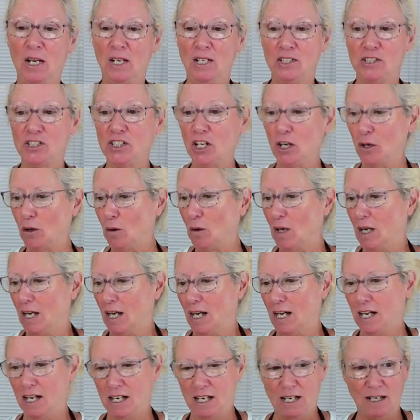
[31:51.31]
So,
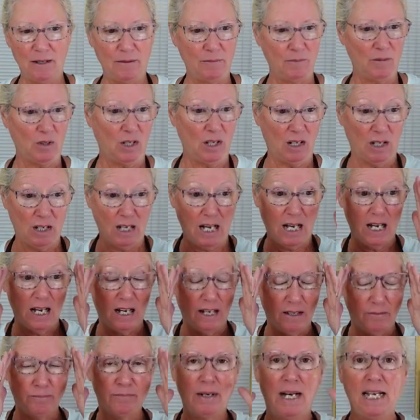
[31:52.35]

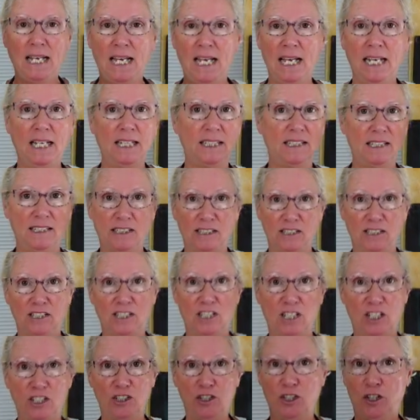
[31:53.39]
my head
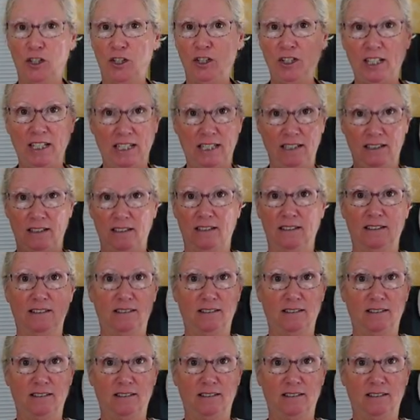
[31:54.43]
is turning.